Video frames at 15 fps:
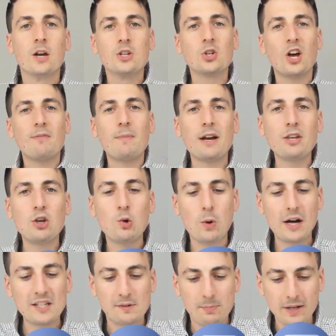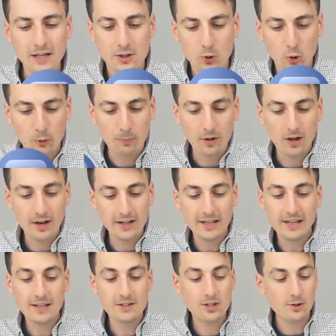So I have my USB tool plugged
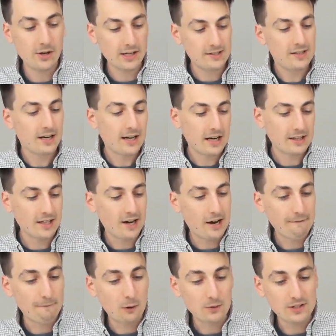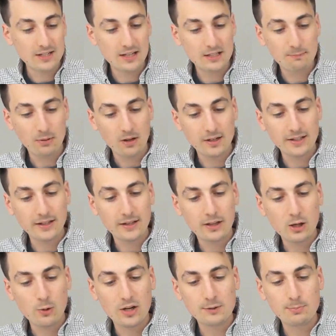in, so you can see I got the iPhone 6 plugged into
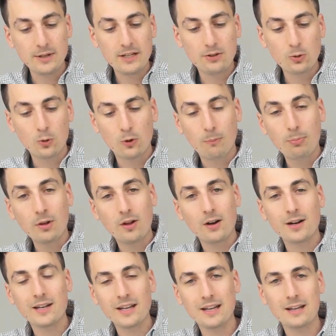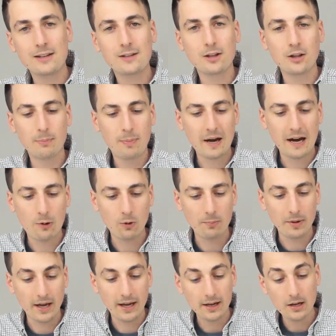the USB tool, plugged into the power
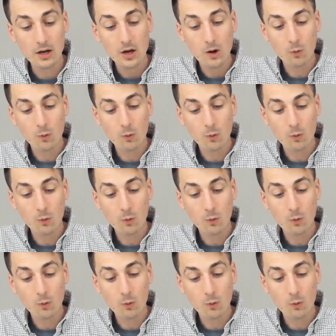bank.